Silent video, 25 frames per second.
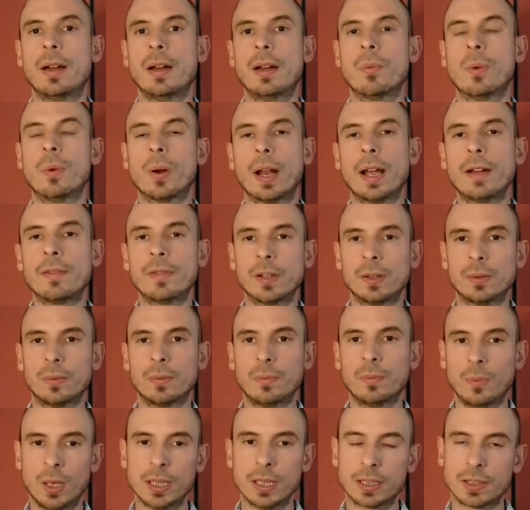whatever
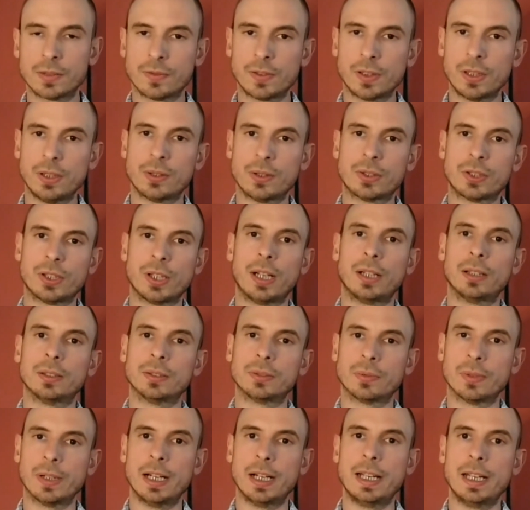works for your
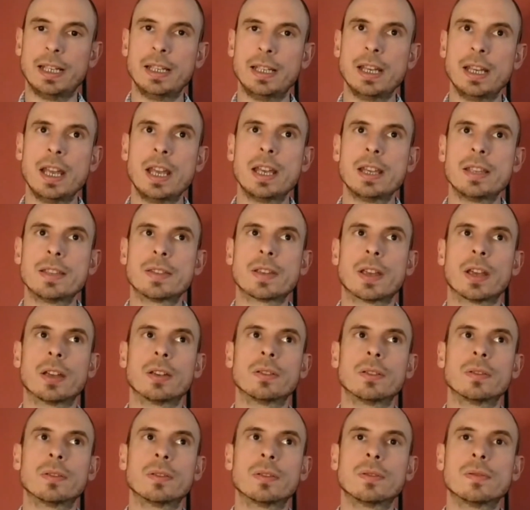child, really.
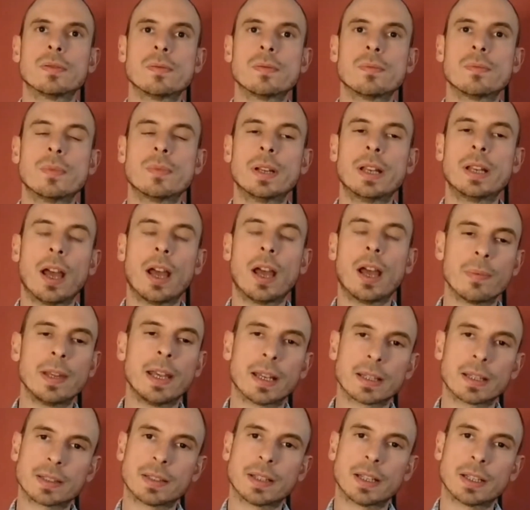So we'd hope the
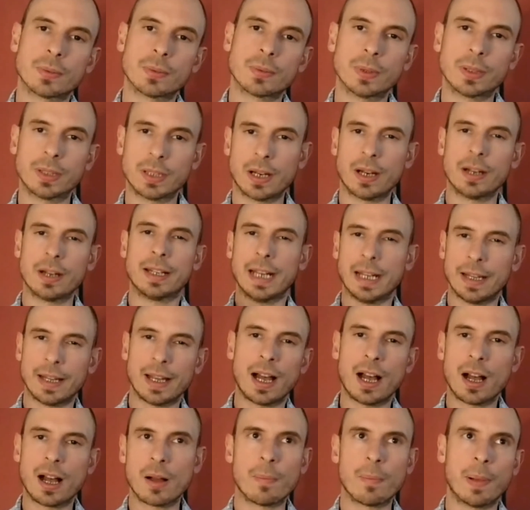exercise would kind of get the
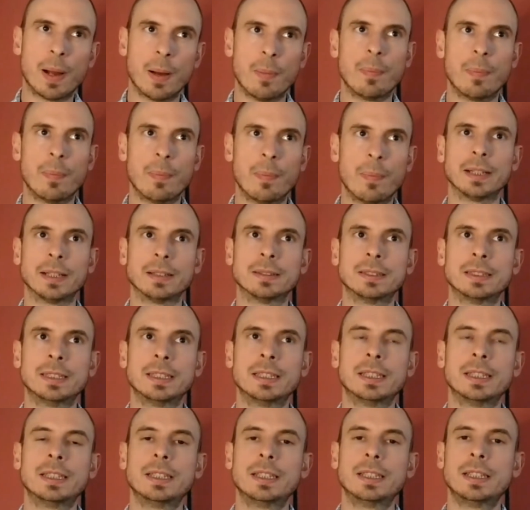heart pumping.
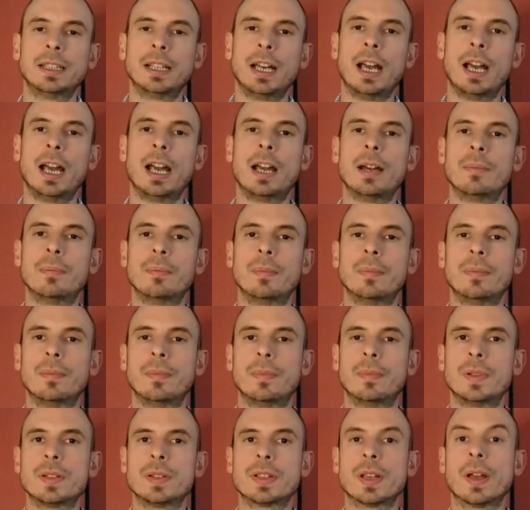
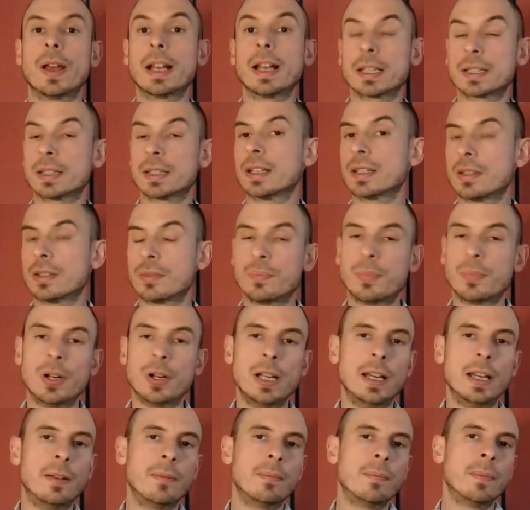So exercise is
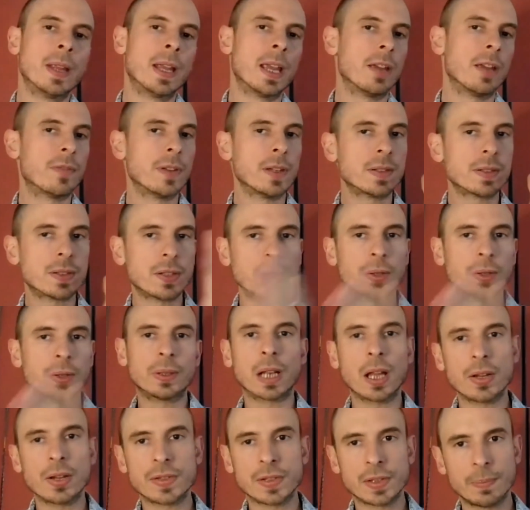brilliant. If it's too
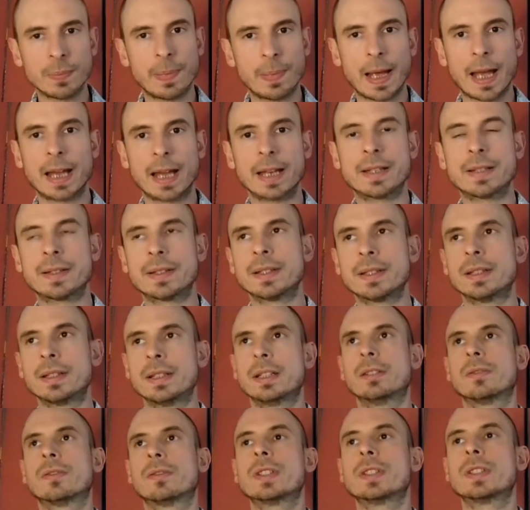close to bed,
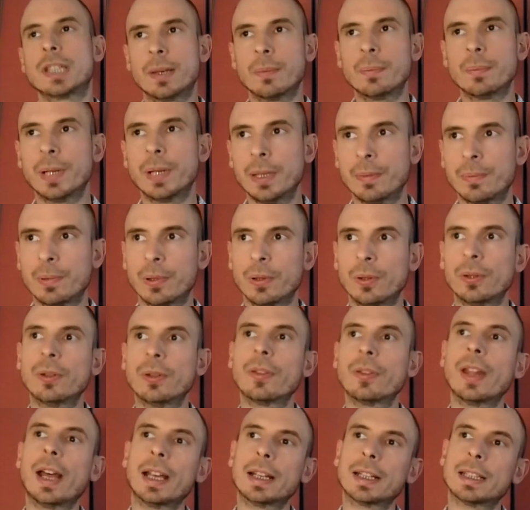for some
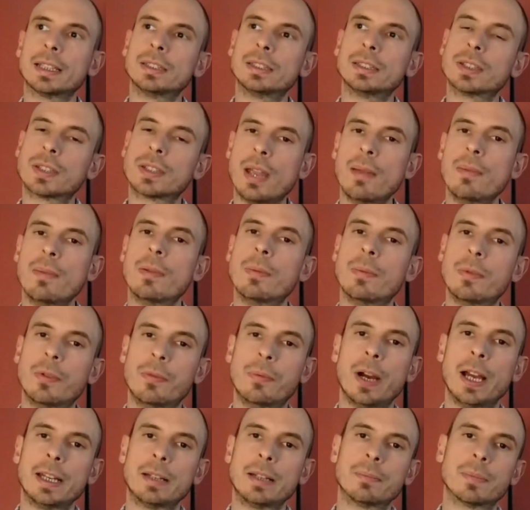people, that can just keep them
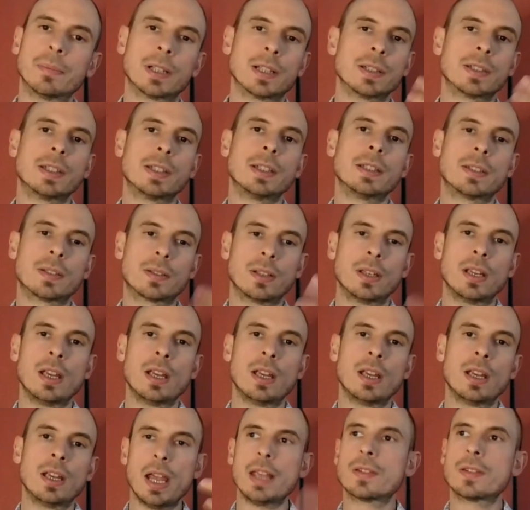awake because
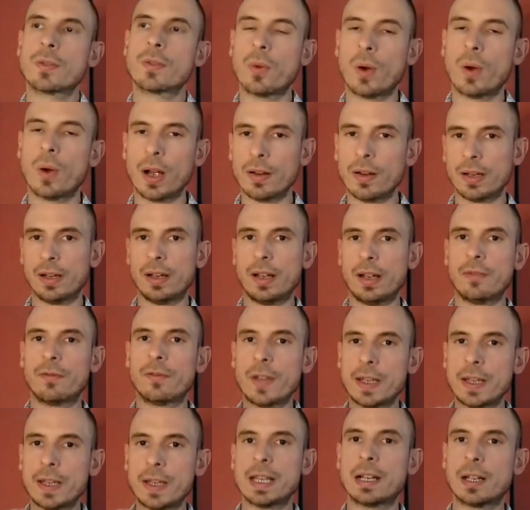it's quite
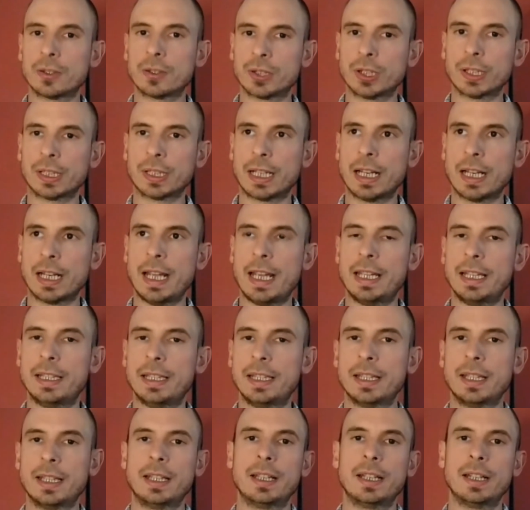physiologically